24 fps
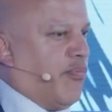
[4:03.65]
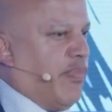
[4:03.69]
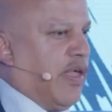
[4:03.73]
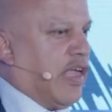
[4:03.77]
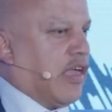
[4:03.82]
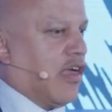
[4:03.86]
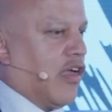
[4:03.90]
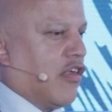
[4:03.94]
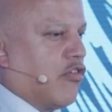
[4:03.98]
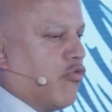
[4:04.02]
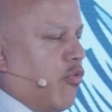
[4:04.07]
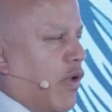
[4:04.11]

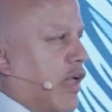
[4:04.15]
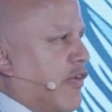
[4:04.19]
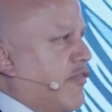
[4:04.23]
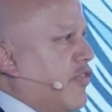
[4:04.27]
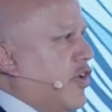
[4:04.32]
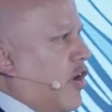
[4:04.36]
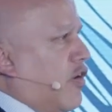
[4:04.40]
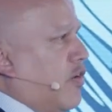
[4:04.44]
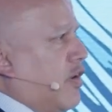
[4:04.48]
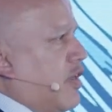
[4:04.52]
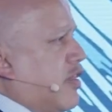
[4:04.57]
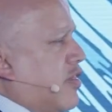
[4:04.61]
because we have
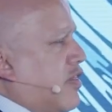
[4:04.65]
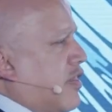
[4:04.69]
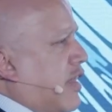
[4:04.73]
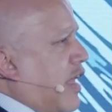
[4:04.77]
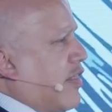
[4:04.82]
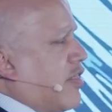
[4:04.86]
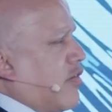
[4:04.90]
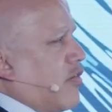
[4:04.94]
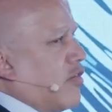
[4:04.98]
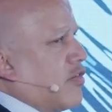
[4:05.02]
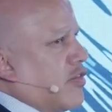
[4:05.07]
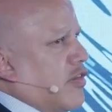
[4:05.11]
noticed
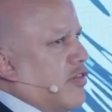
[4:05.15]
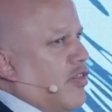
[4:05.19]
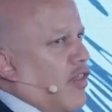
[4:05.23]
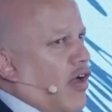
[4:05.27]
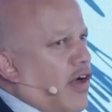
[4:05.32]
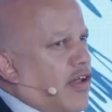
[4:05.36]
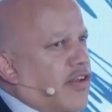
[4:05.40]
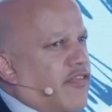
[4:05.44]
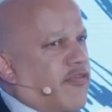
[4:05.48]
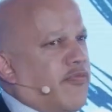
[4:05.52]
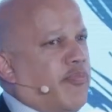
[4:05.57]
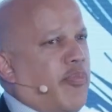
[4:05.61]
that there's a
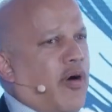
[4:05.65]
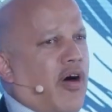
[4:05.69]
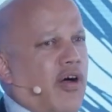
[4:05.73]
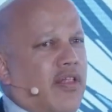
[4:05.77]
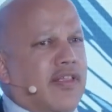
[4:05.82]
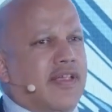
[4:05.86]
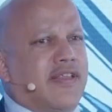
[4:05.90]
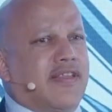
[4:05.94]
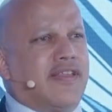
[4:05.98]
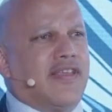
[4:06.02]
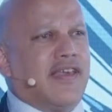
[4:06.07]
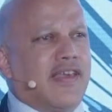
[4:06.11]
lot of
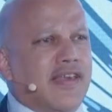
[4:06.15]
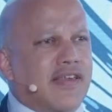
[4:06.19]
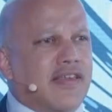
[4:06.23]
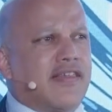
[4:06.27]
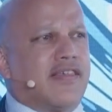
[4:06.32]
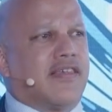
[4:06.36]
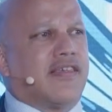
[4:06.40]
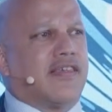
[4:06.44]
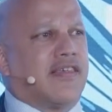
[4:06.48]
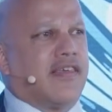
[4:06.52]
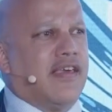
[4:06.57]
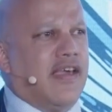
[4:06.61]

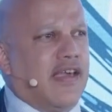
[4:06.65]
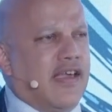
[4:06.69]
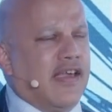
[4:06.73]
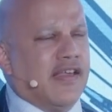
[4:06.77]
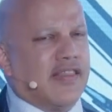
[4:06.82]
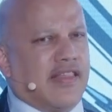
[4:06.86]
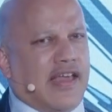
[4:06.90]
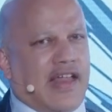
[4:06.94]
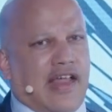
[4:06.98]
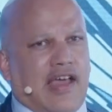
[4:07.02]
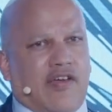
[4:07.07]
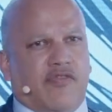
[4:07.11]
politics
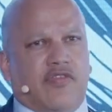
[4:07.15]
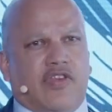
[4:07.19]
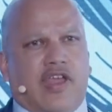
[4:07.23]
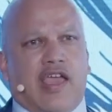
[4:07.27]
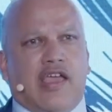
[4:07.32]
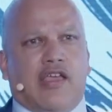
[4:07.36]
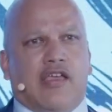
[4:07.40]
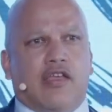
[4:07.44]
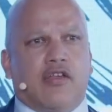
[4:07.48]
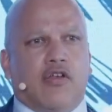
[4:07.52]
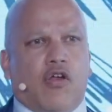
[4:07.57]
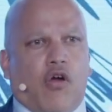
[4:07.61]
that have
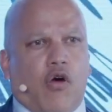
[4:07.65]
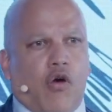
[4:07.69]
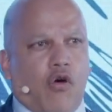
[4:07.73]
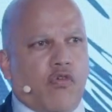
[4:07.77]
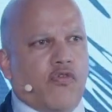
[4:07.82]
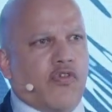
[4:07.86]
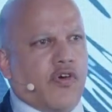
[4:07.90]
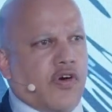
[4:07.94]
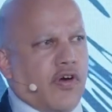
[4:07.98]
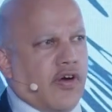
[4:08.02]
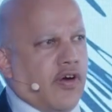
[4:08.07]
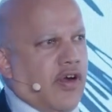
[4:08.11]
taken
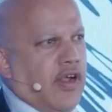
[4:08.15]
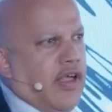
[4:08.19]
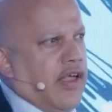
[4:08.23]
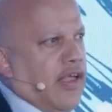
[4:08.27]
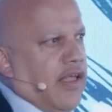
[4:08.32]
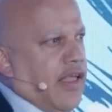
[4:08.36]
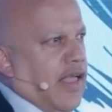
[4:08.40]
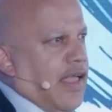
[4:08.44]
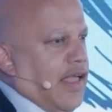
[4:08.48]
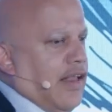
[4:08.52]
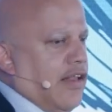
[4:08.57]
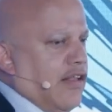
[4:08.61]
over
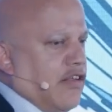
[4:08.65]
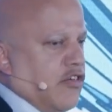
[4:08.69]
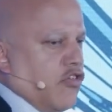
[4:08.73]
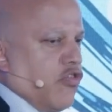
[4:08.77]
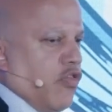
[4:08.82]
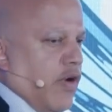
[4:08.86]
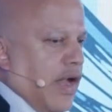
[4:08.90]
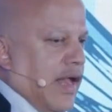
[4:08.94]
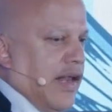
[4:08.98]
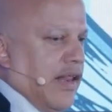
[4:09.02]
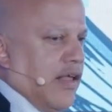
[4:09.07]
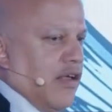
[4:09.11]
in
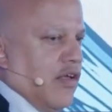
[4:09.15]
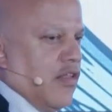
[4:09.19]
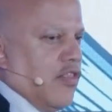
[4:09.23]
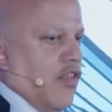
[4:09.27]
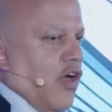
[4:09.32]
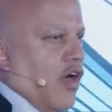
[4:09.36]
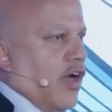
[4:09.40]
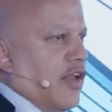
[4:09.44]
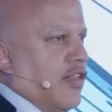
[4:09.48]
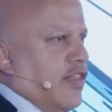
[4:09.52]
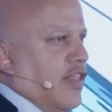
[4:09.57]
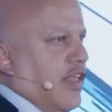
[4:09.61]
creating a
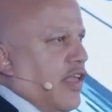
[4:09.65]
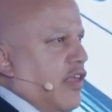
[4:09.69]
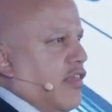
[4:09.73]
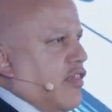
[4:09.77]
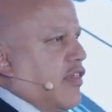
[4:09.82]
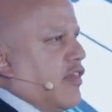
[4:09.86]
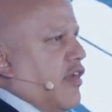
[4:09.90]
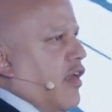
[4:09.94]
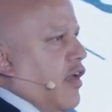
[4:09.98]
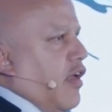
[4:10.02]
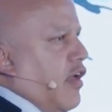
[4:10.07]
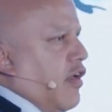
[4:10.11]
lot of
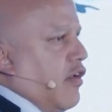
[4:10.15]
these